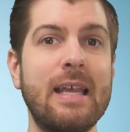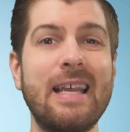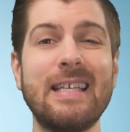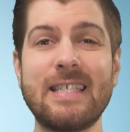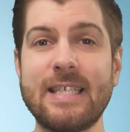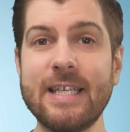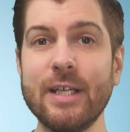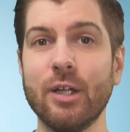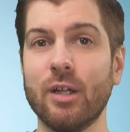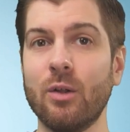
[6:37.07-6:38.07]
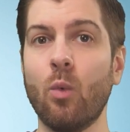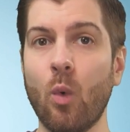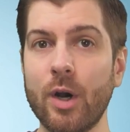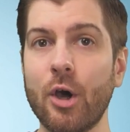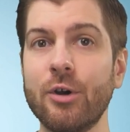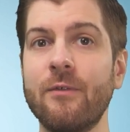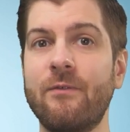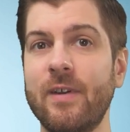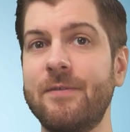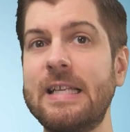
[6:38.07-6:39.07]
is still
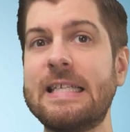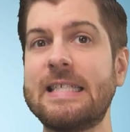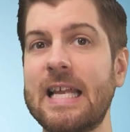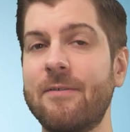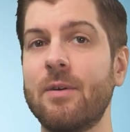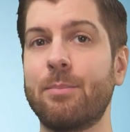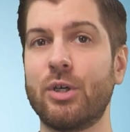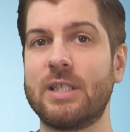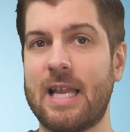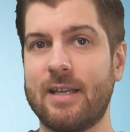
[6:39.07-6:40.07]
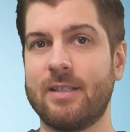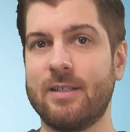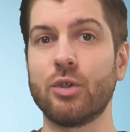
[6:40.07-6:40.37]
157%.